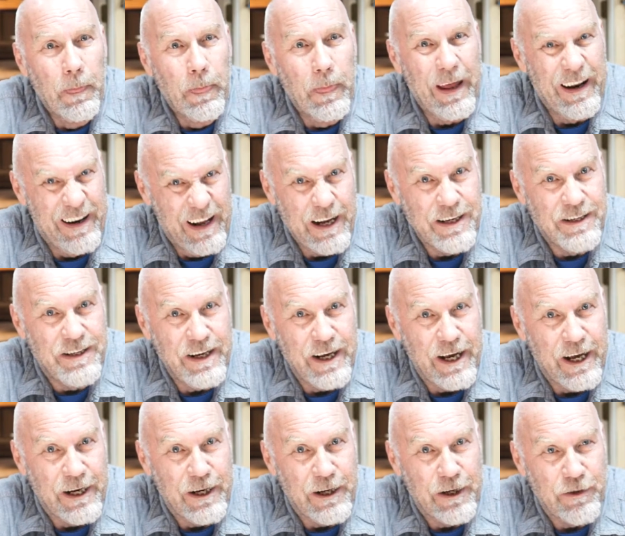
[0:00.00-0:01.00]
And I
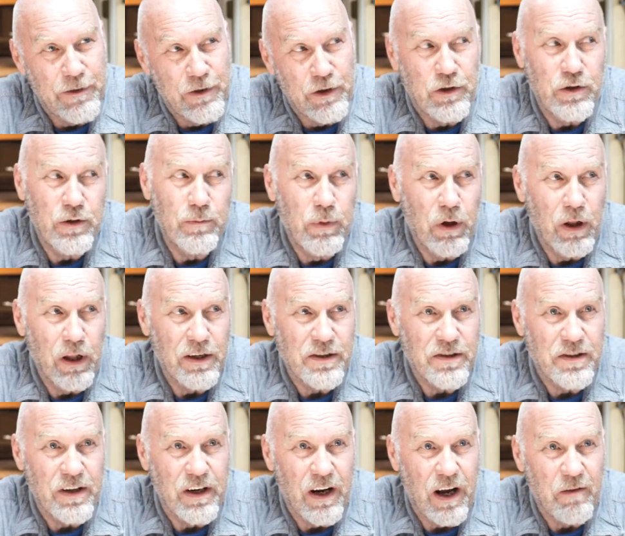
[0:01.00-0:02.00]
did. The 2 bullets
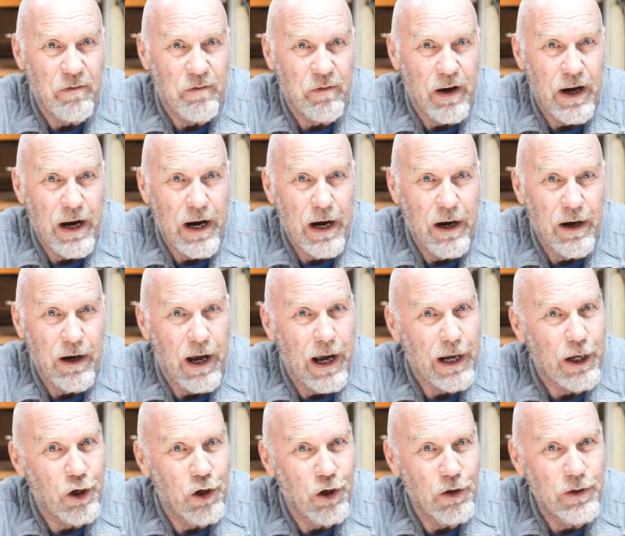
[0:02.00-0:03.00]
that I fired, I
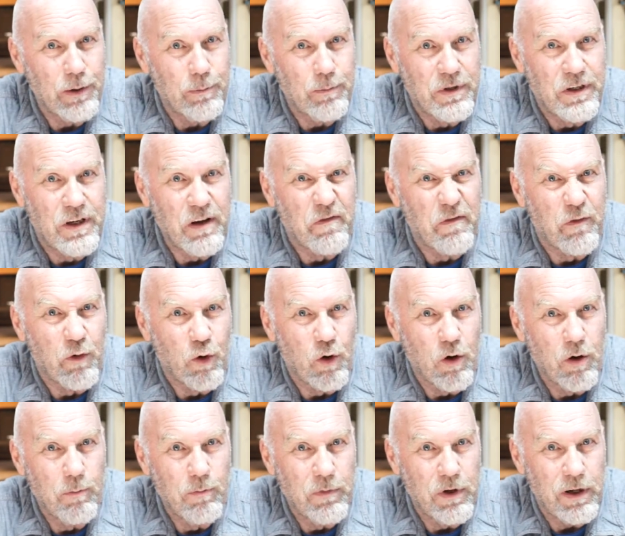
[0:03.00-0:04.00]
called them
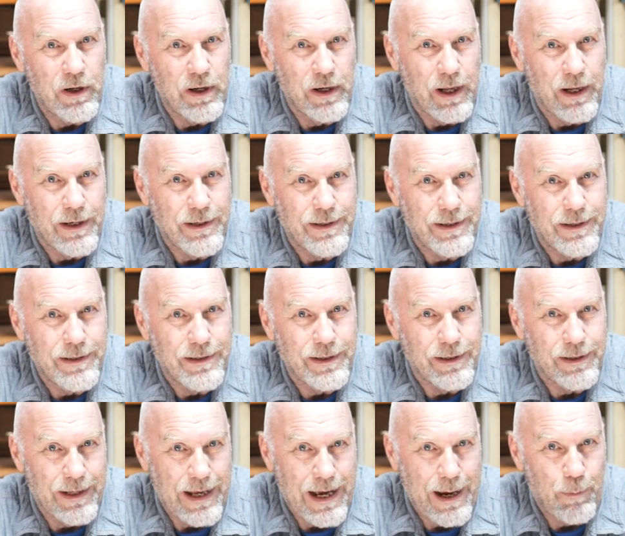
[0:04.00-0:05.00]
deformed, and I didn't
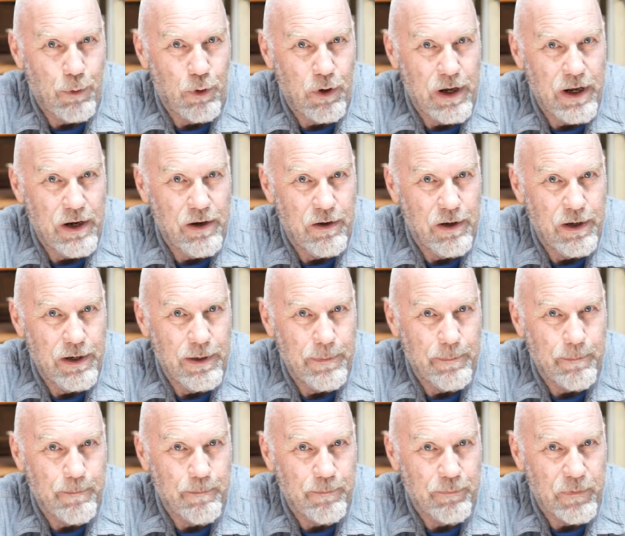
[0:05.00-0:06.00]
elaborate on it.
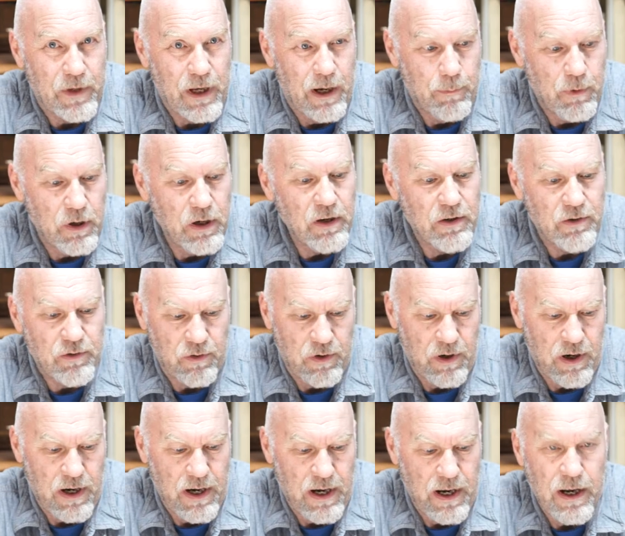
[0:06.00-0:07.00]
I'm going to
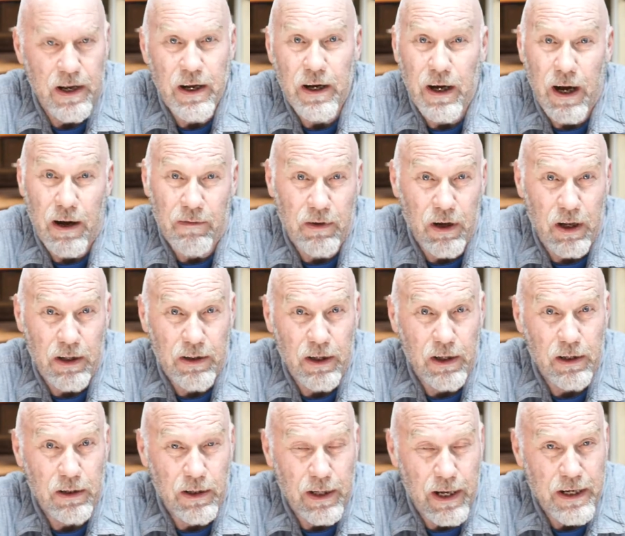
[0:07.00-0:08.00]
try, I've got the
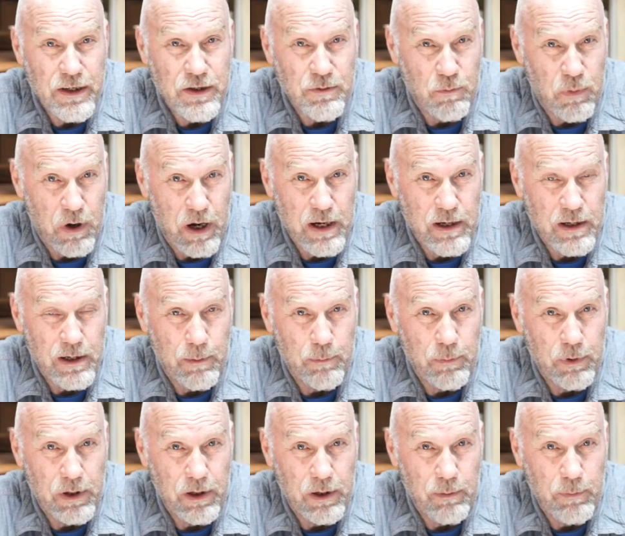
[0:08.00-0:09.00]
lights brightened up
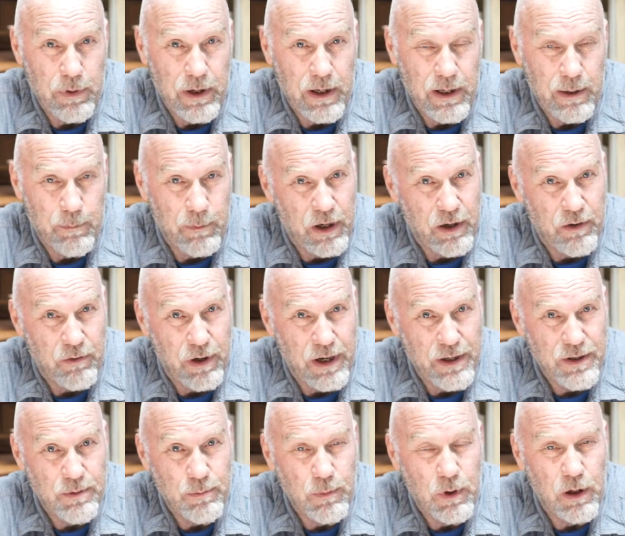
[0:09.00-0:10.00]
a little bit, and I'm going to try
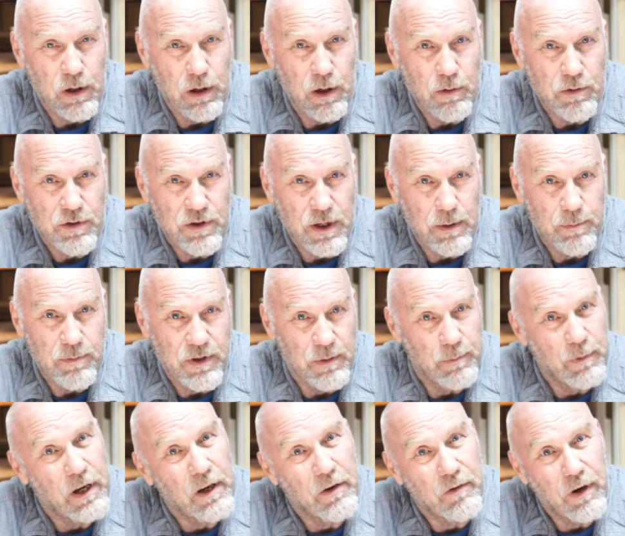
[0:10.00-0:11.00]
some close-ups. I'm
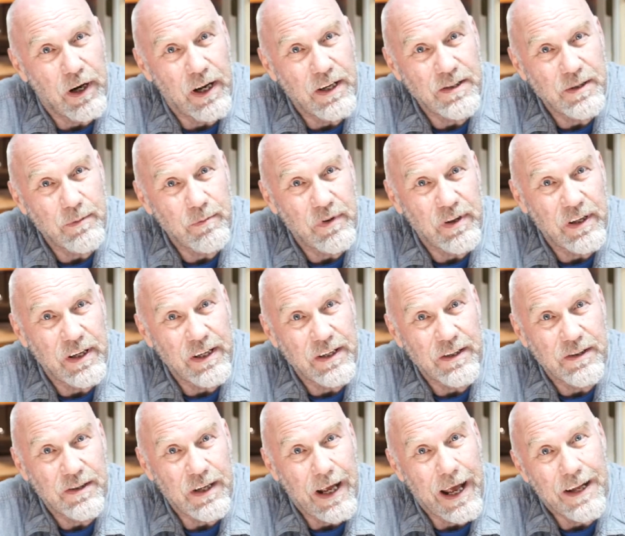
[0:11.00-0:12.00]
going to try some
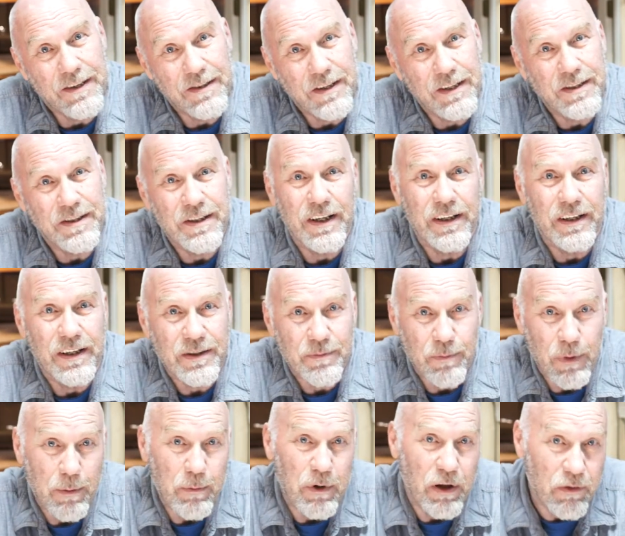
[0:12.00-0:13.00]
things. As I said, this
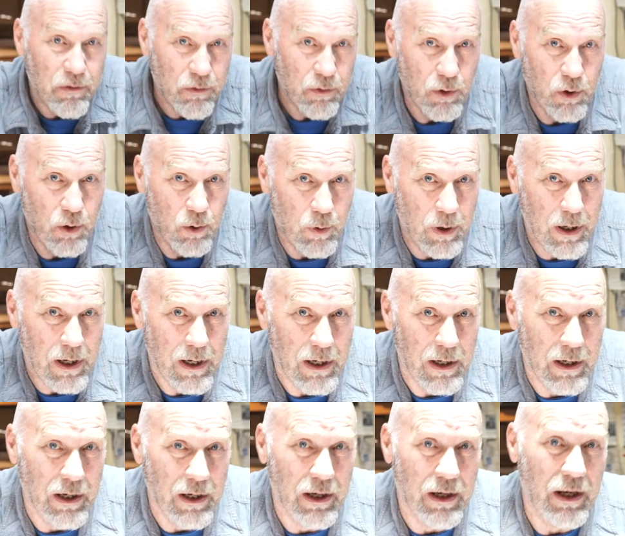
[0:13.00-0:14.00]
might be a throwaway.
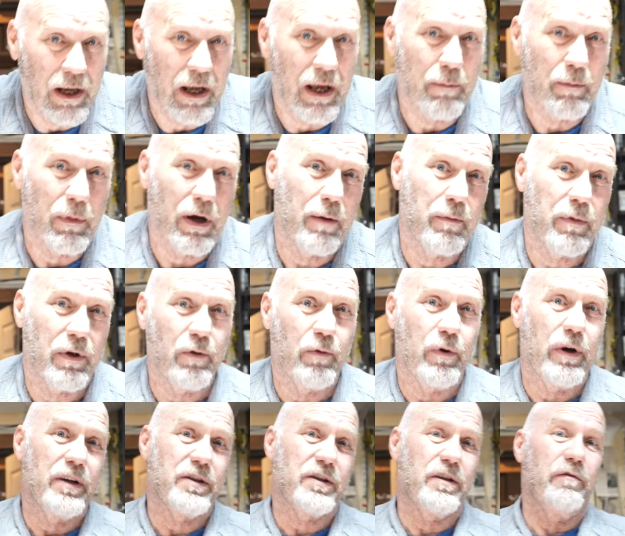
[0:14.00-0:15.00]
It might be a
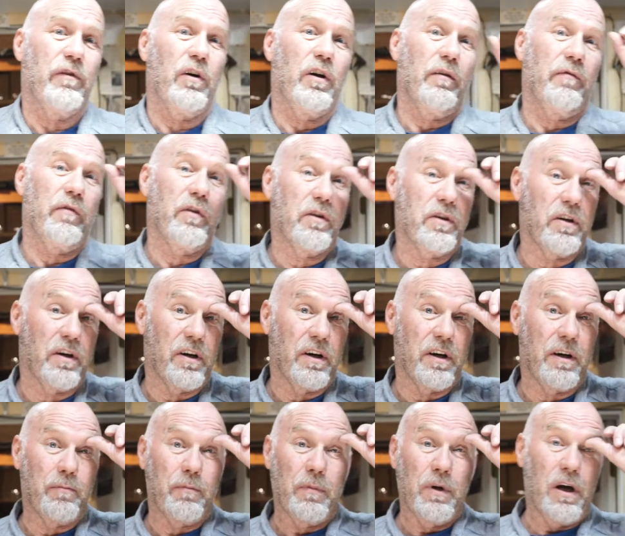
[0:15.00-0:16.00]
waste of all of your
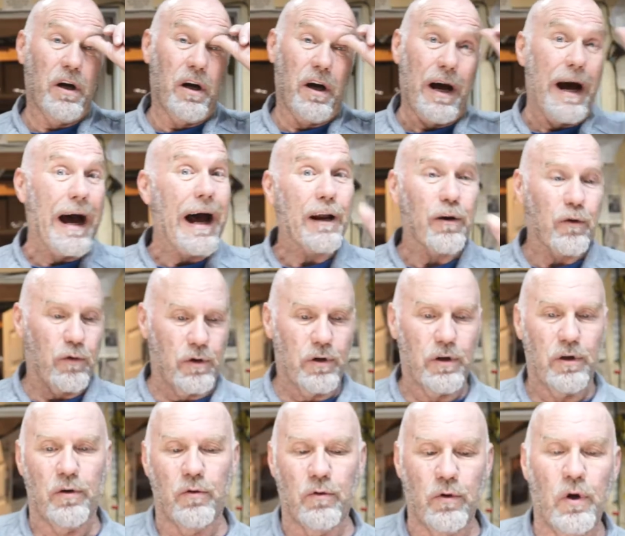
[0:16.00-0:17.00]
time. I don't
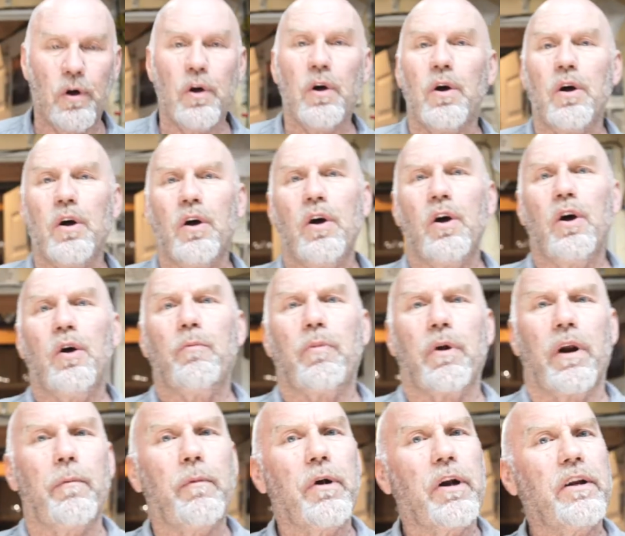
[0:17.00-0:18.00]
know. But
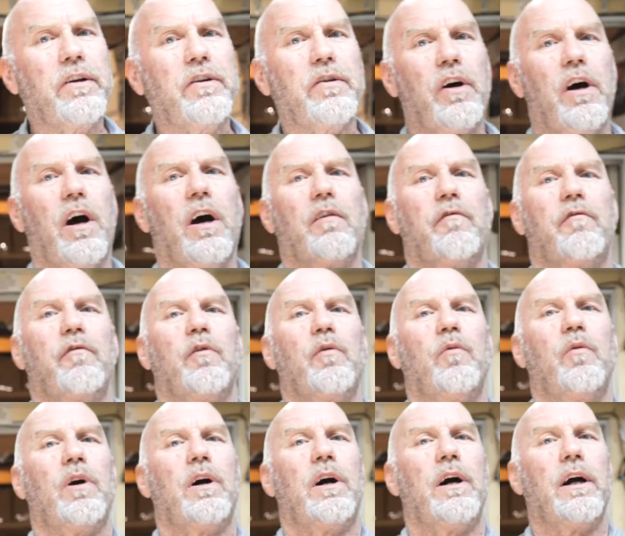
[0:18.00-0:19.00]
I'm going to talk for a
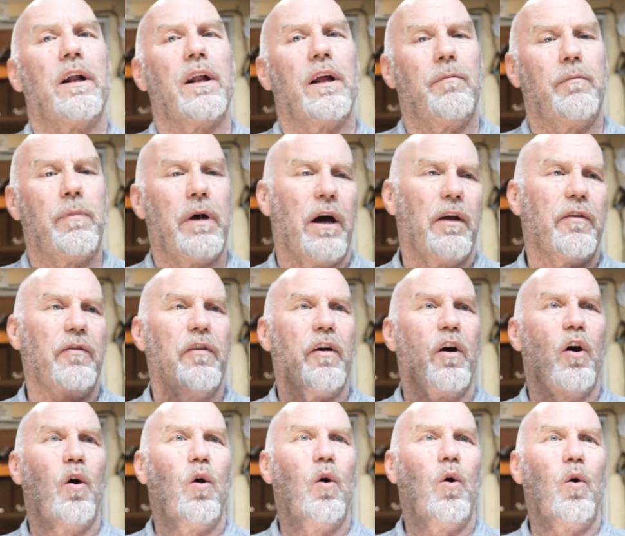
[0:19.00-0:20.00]
while about the
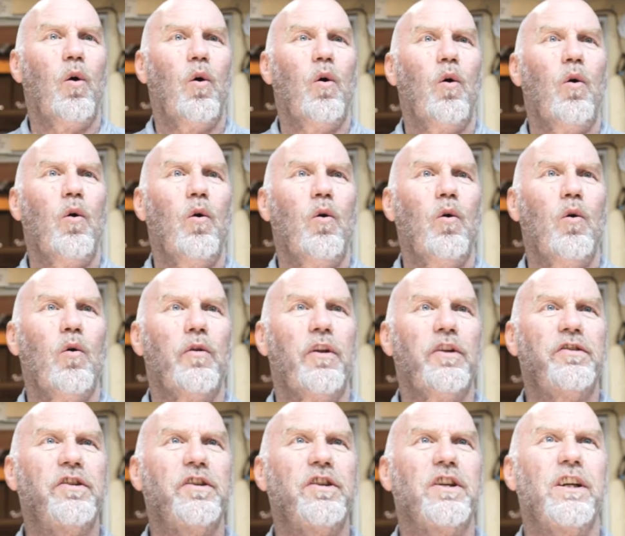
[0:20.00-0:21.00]
whole,
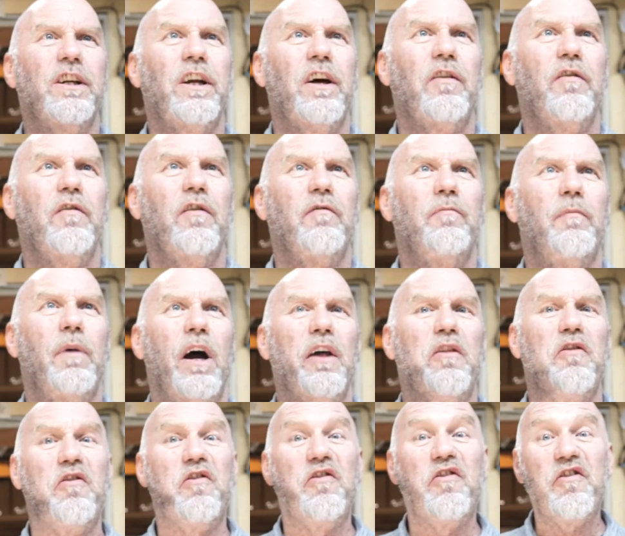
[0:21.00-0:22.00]
this is another of my
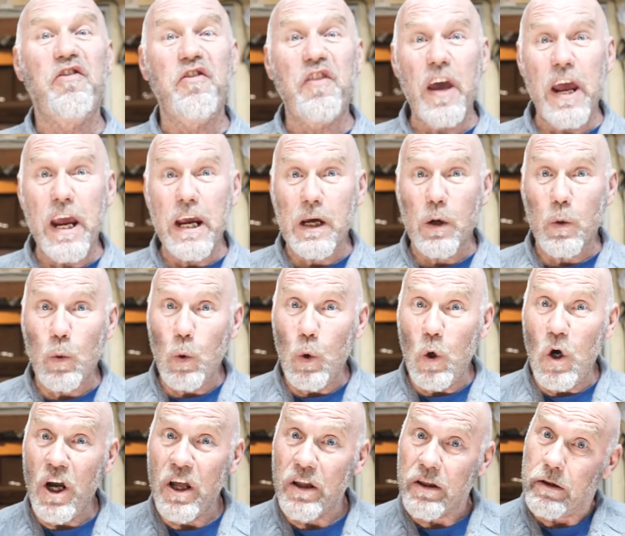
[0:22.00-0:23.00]
Think
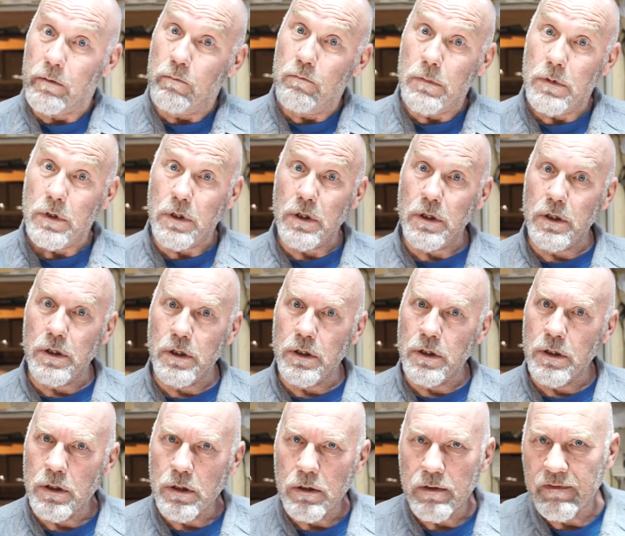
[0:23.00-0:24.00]
With Me
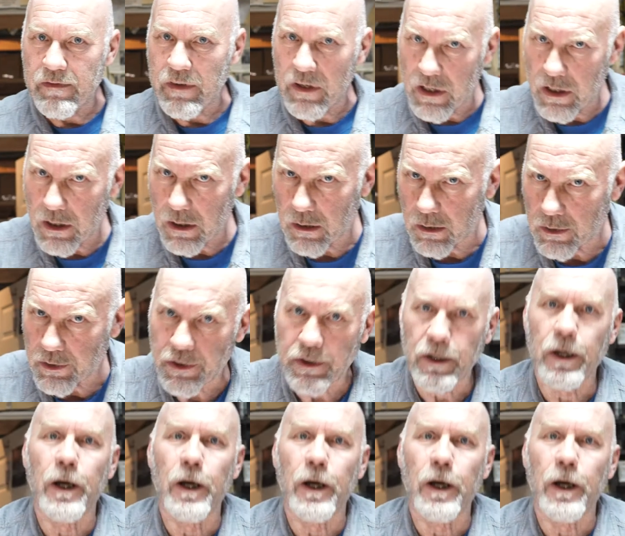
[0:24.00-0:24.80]
videos.